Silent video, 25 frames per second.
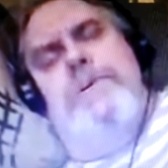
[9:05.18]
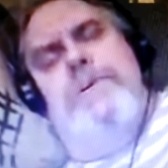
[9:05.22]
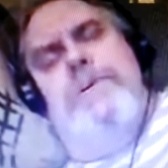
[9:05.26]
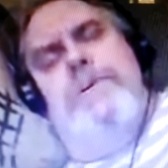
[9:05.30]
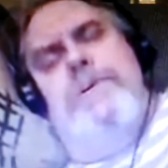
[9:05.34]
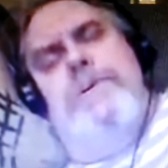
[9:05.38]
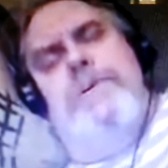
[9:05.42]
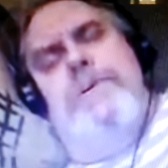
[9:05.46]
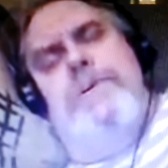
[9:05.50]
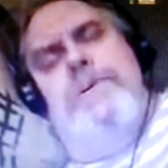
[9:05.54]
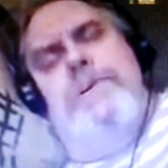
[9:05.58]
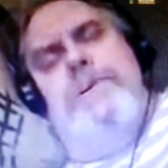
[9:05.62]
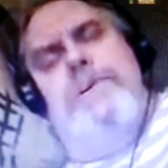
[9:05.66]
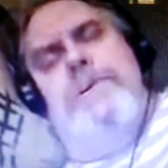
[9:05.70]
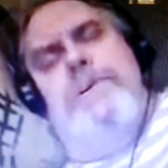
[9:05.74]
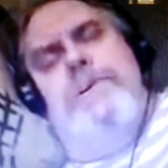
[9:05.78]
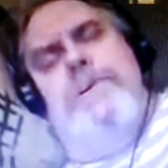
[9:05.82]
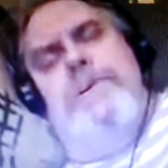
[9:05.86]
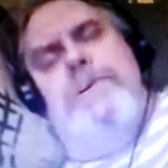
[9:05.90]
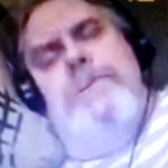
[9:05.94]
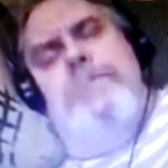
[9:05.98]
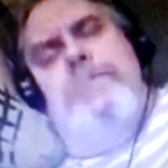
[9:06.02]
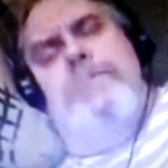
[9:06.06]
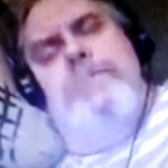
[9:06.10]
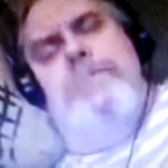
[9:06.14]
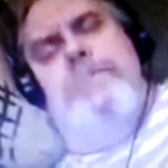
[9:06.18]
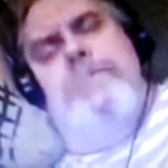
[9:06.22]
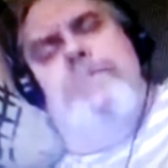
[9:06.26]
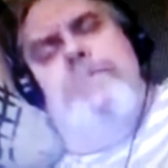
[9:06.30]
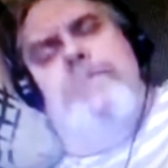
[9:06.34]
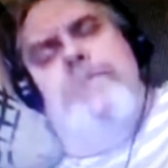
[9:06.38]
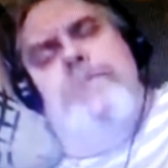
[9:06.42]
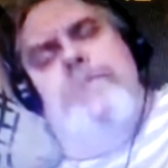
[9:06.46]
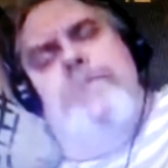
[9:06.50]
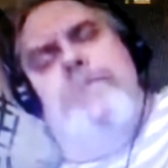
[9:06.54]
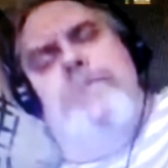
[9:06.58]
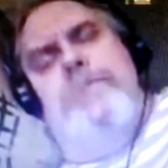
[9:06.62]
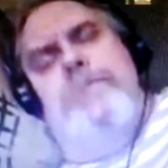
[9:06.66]
I am
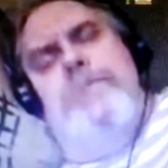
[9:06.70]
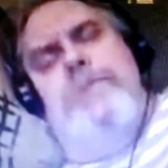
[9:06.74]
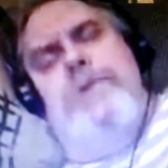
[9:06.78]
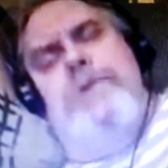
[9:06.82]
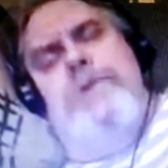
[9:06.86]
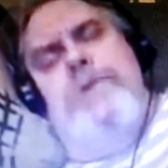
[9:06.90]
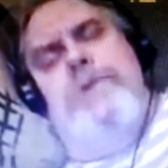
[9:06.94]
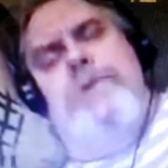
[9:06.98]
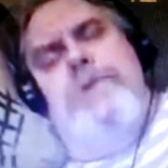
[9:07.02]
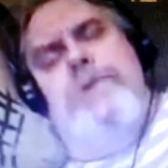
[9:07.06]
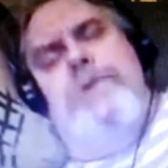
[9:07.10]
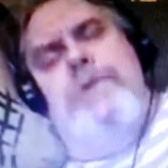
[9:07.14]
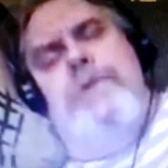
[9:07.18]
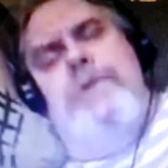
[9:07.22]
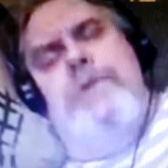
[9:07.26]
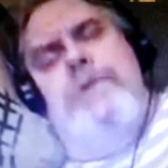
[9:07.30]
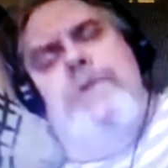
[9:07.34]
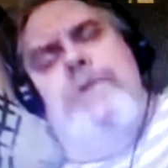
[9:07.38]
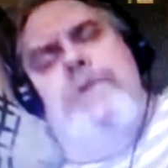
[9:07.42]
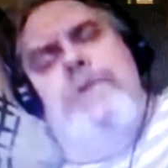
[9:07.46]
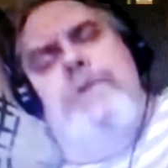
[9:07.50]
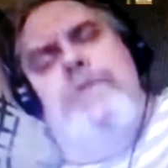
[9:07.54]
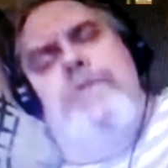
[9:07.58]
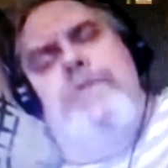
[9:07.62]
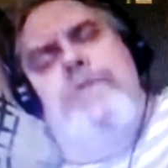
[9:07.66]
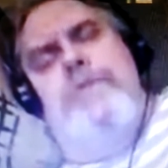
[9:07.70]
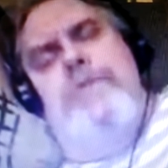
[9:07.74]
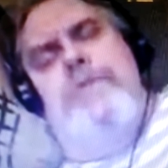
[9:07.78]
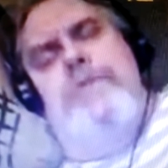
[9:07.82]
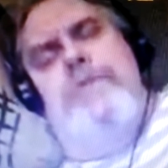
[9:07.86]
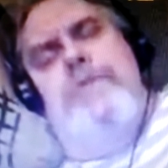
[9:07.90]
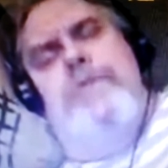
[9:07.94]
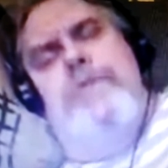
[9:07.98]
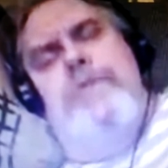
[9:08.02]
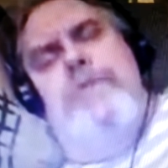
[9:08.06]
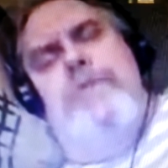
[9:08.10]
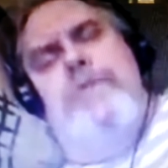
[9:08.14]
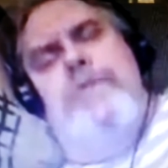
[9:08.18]
standing on the platform in
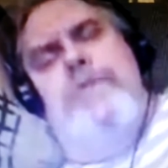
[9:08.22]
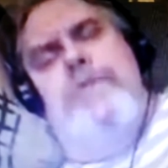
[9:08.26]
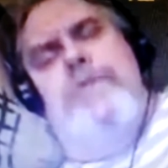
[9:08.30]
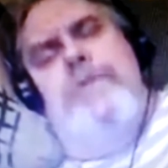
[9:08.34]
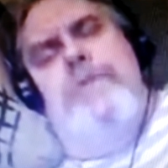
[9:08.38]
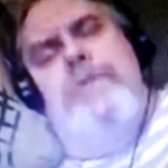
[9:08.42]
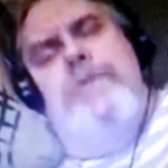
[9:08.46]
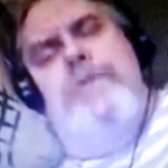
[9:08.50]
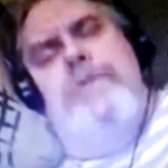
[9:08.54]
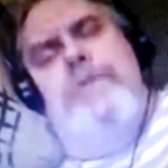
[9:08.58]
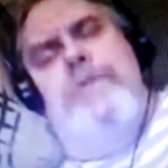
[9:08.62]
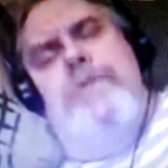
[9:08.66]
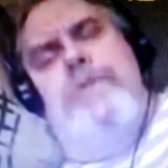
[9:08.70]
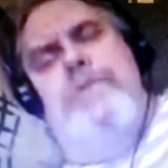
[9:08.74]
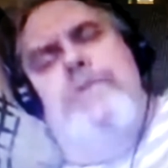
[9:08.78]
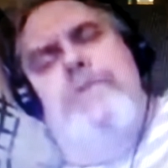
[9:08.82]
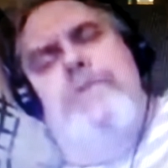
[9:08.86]
front of the doors.